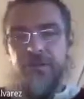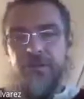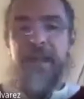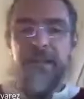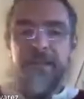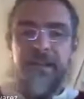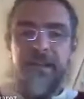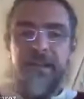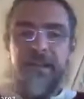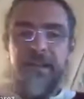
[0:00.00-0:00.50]

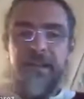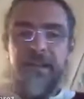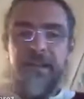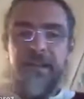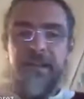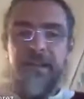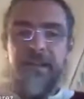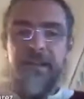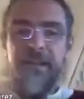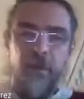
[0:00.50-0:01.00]
this
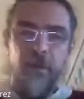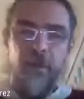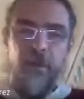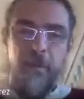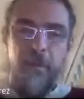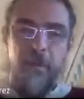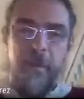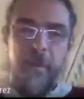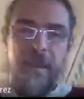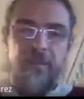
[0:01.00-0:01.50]
information
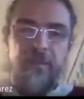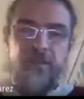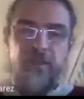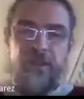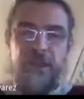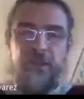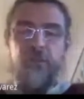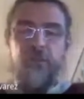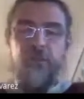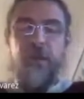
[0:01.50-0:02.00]
into a
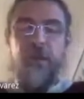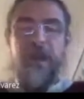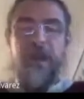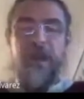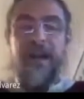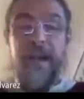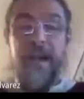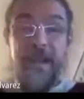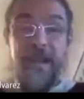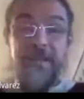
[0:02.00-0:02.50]
cluster,
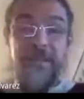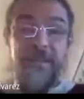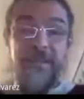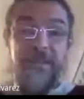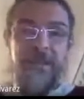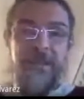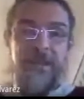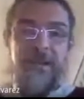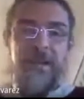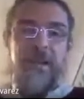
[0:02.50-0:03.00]
what I will
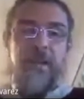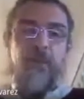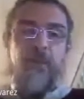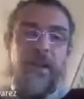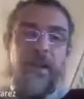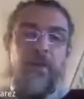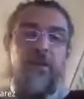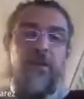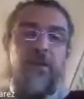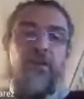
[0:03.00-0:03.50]
call a
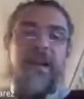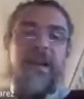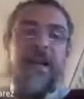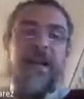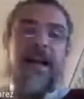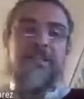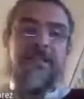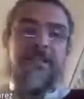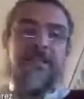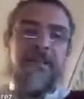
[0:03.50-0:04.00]
cluster
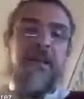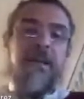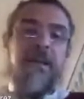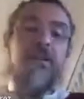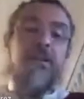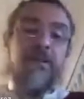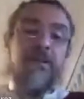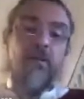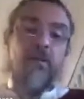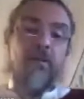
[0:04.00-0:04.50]
of
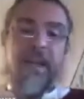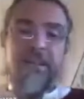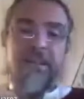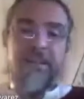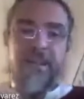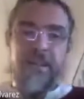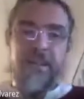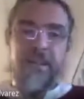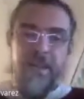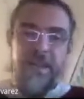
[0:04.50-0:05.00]
correlated
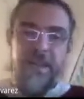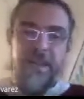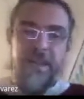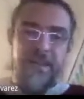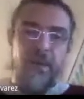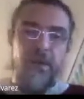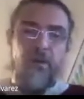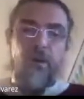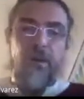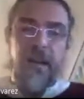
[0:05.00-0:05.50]
spin that I will
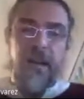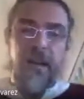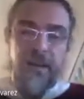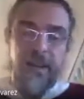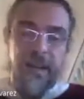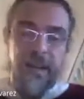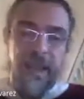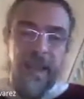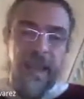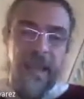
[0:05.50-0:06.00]
call
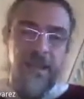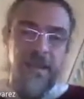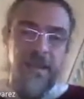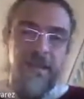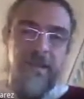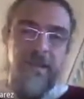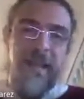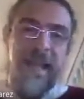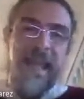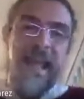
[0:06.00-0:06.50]
K.
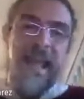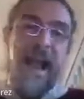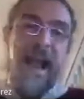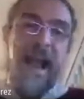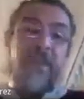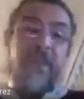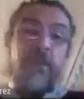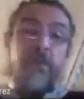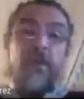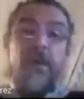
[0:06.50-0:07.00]

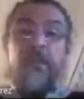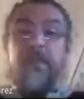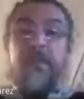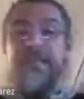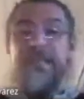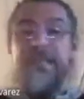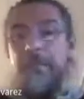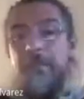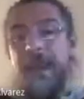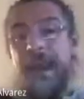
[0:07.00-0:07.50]
And there will be
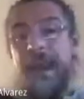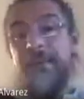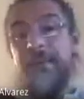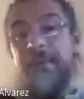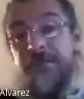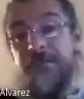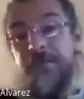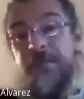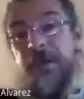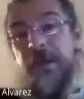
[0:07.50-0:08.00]
some kind of,
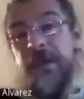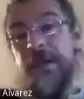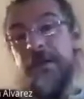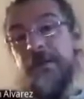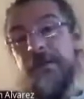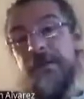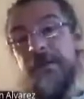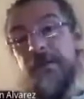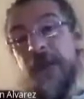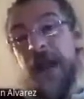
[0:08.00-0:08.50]

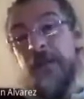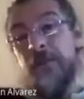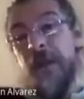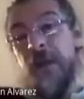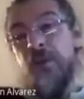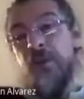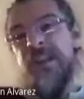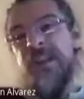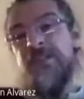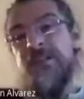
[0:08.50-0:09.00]
I
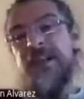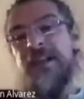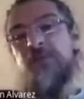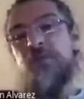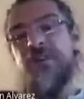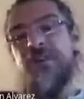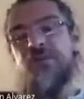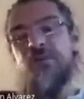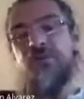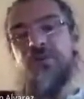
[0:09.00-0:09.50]
will create
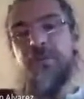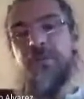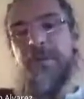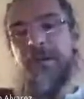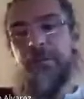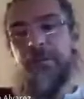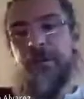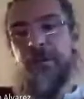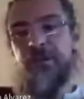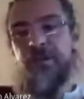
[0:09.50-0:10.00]
quantum
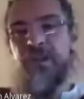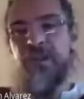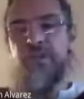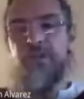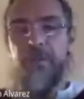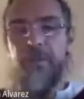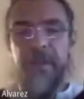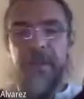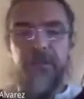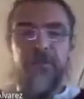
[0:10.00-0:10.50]

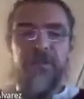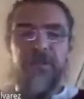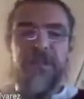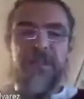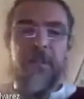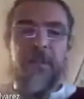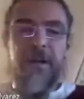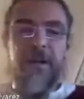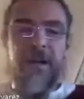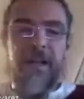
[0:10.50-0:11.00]
superposition between
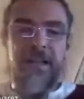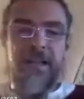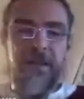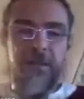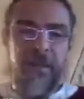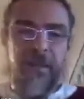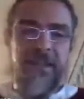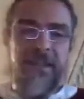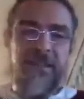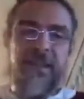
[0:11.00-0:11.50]
several
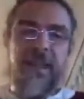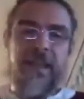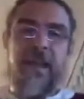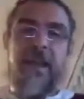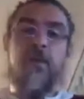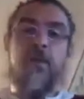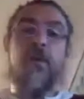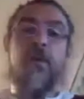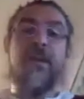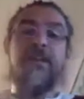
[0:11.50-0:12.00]
spins
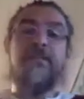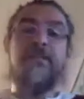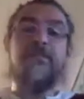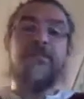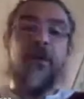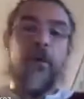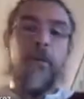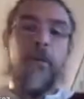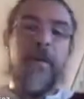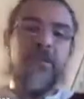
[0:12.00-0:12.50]
where the
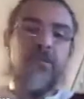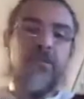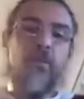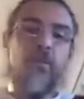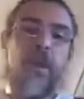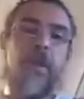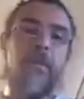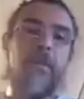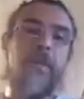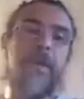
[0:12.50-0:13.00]
information
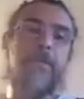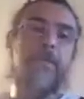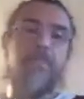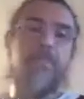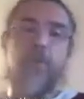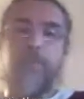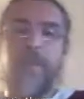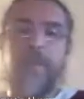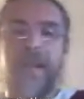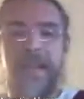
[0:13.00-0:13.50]
will be
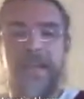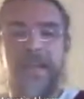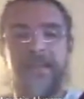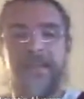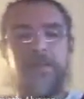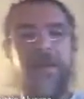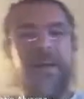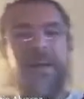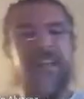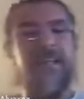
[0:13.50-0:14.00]

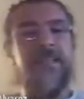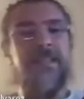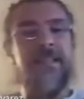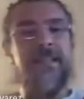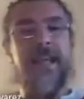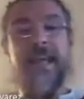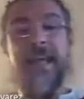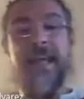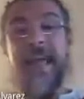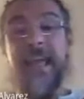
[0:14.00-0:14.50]
propagated by this
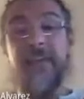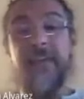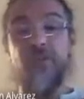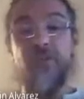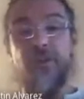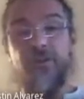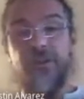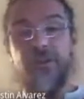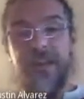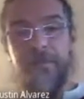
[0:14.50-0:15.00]

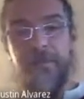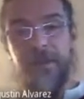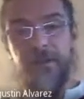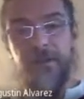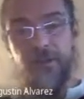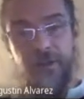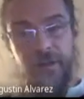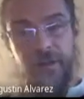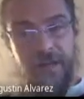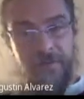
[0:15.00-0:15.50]
H0
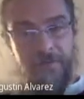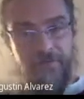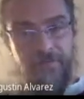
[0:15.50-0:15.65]
Hamiltonian.